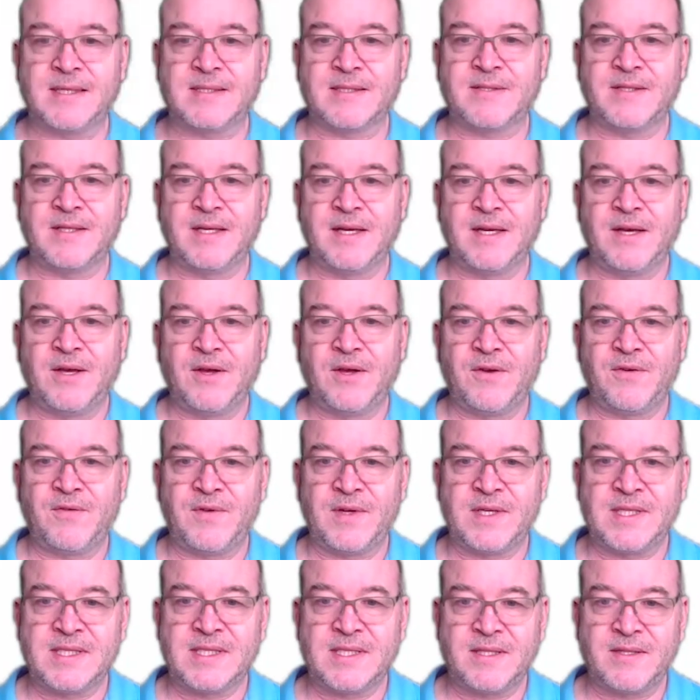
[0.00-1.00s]
yes,
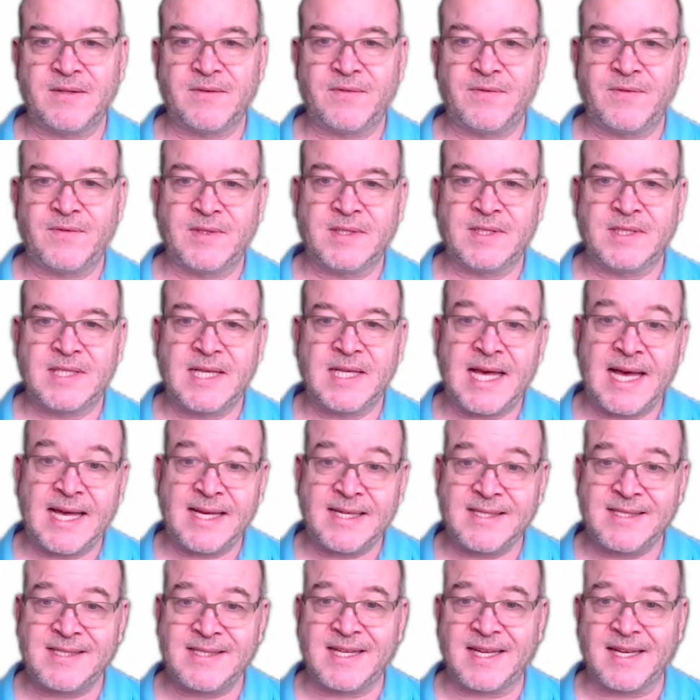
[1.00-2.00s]

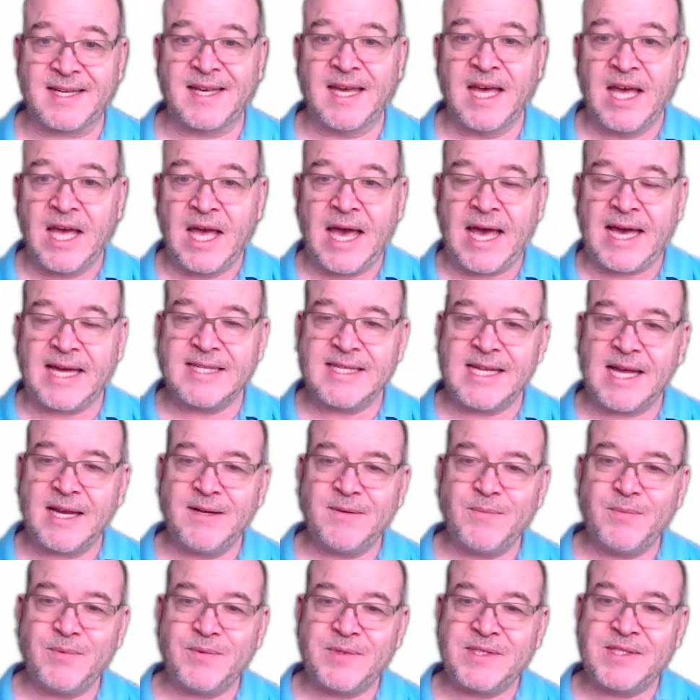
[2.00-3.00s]
fantastic.
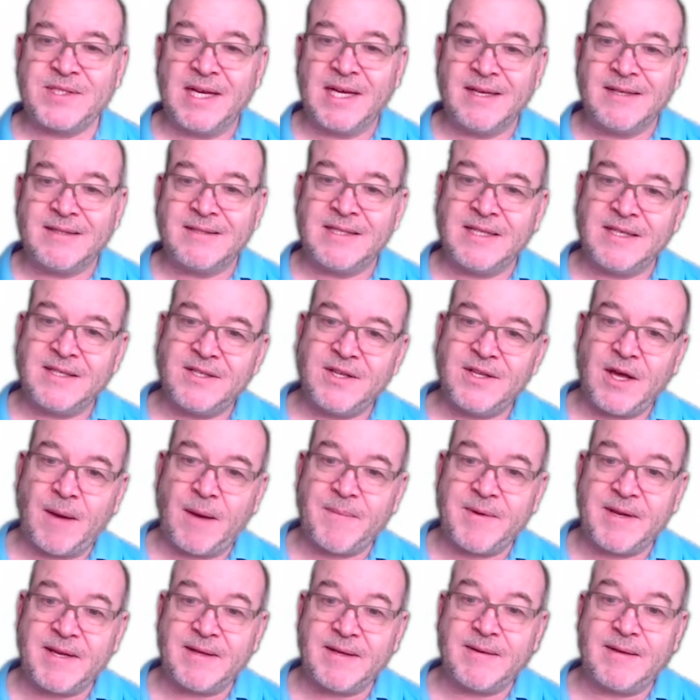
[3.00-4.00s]
And did you? I
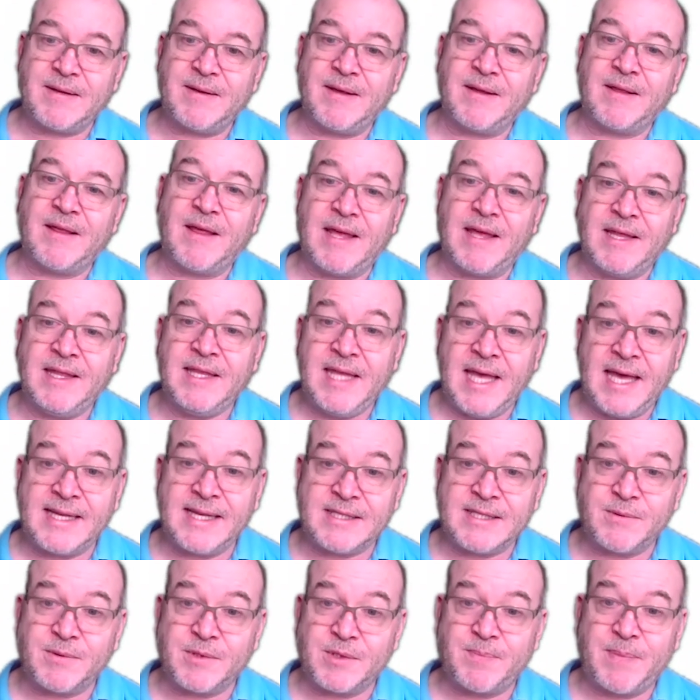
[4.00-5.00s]
mean, in the
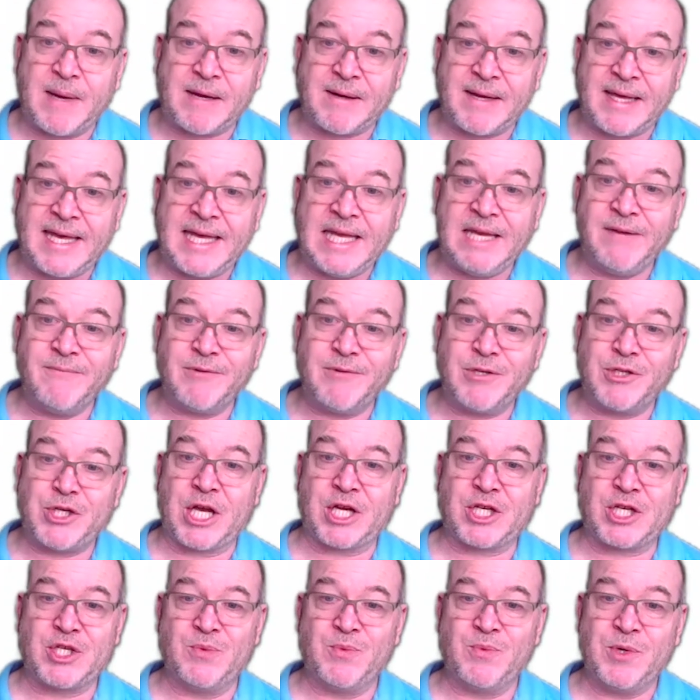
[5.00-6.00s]
end, it was about heat
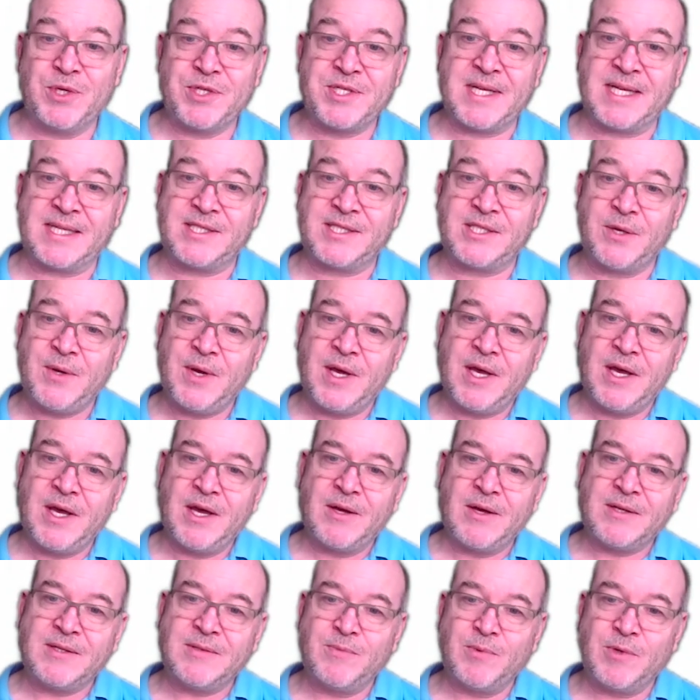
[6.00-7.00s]
rejection, wasn't it? So
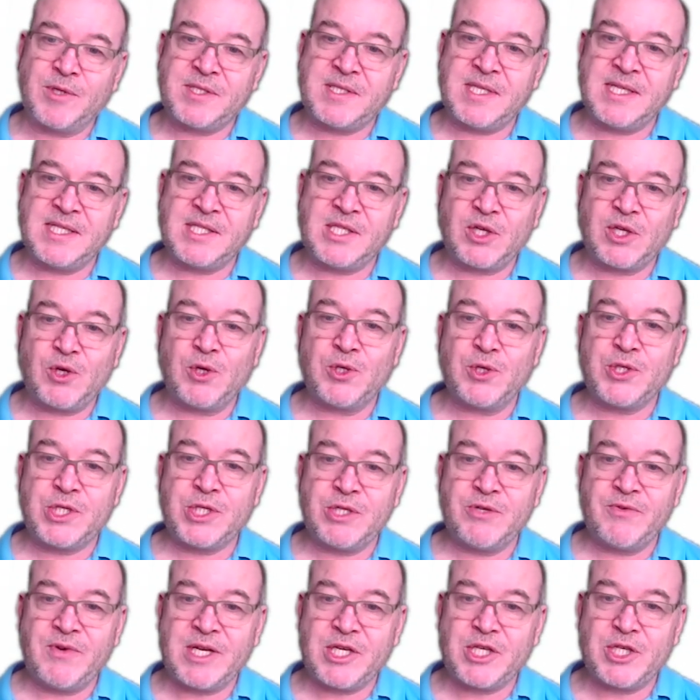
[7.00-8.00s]
was this a
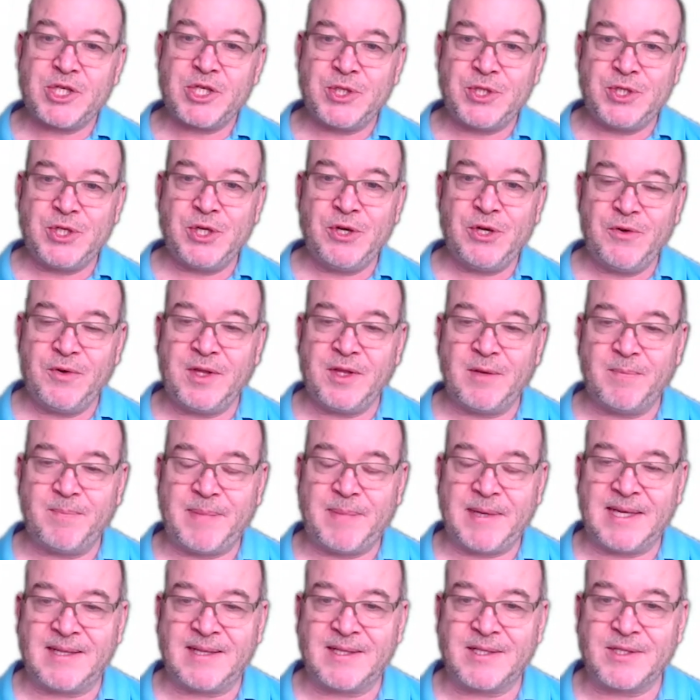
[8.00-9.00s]
consideration during the
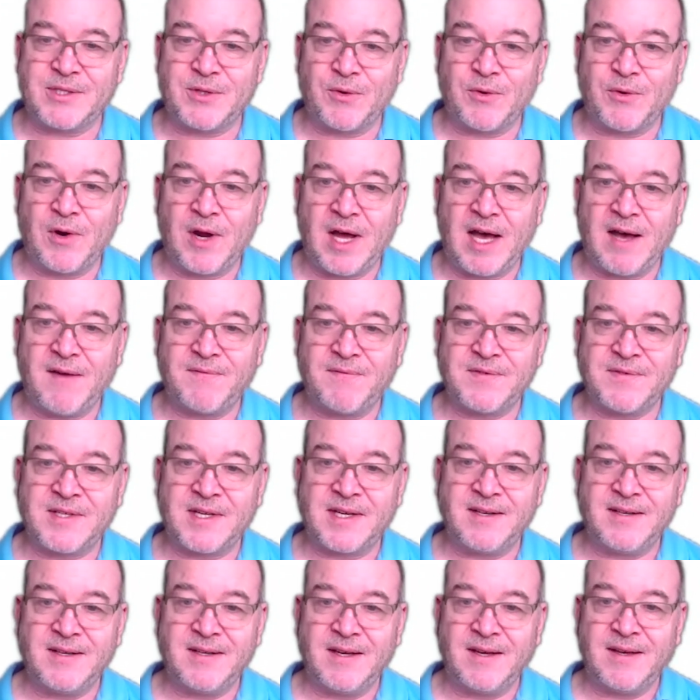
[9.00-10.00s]
build or
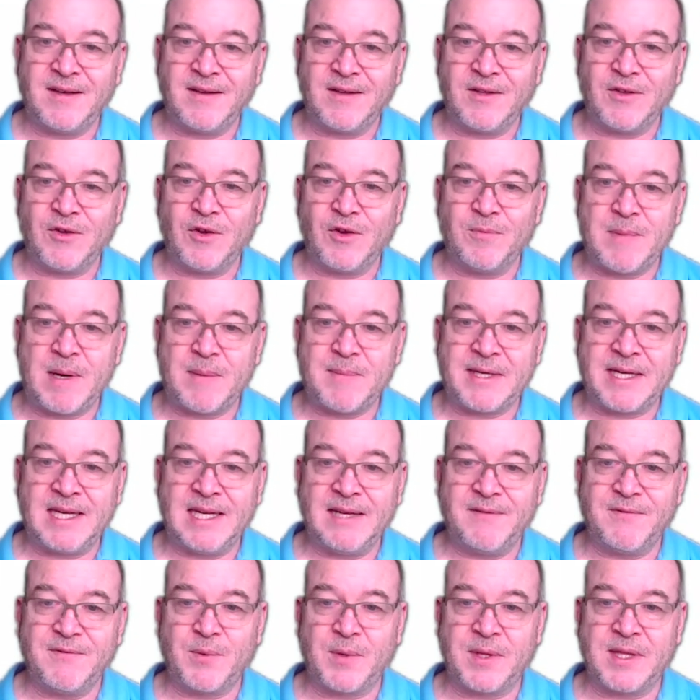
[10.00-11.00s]
after your mum had
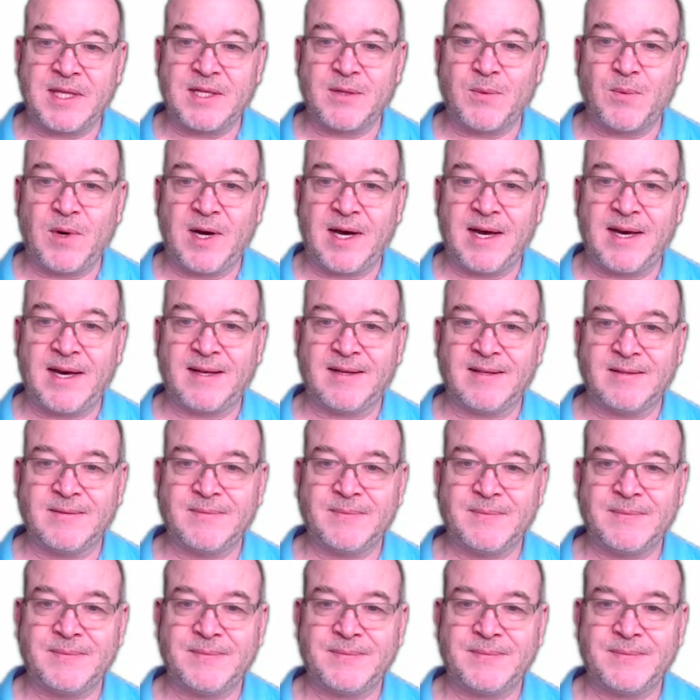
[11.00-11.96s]
lived with it a while?